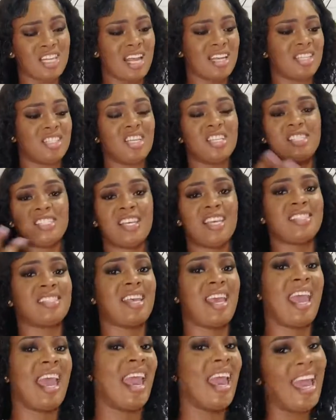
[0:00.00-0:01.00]
and it just says,
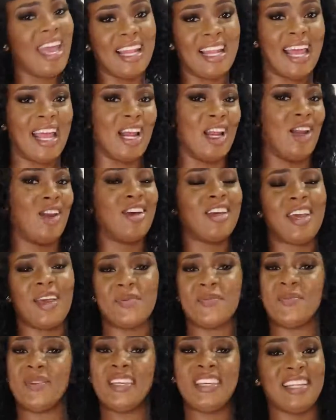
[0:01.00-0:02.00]
hey, like, look at
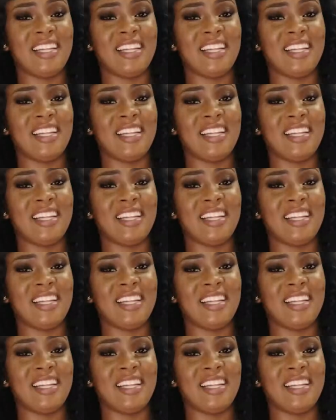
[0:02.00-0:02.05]
me.